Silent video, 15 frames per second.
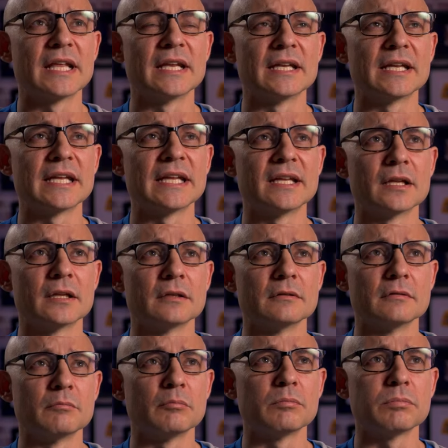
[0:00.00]
and
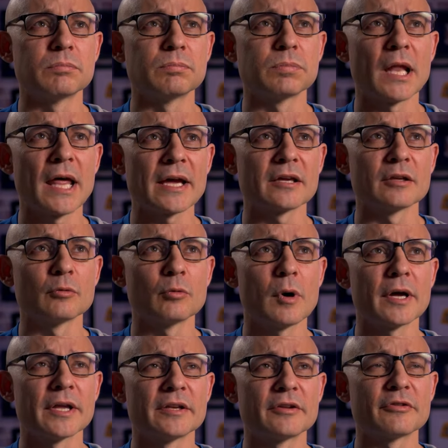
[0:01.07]
in black and
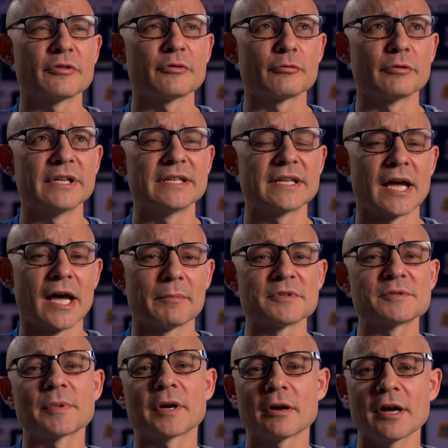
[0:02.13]
white three
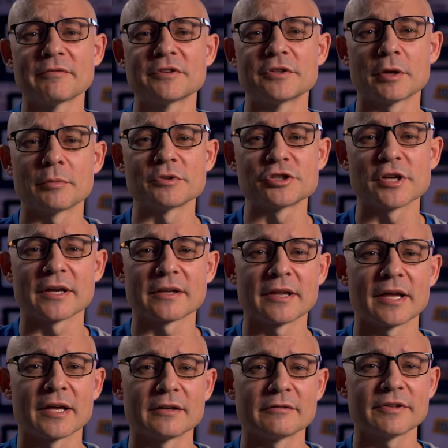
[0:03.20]
times, but I'll have to double check
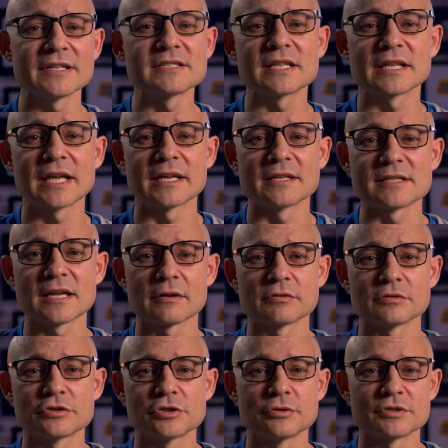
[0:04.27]
that. If that's the case, I'll
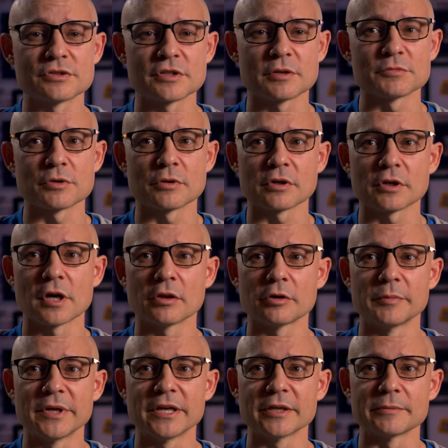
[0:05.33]
choose some sort of
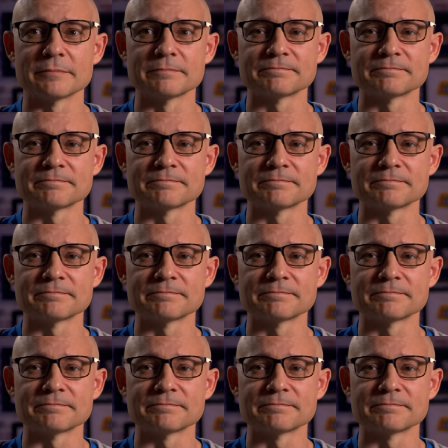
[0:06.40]
color medium.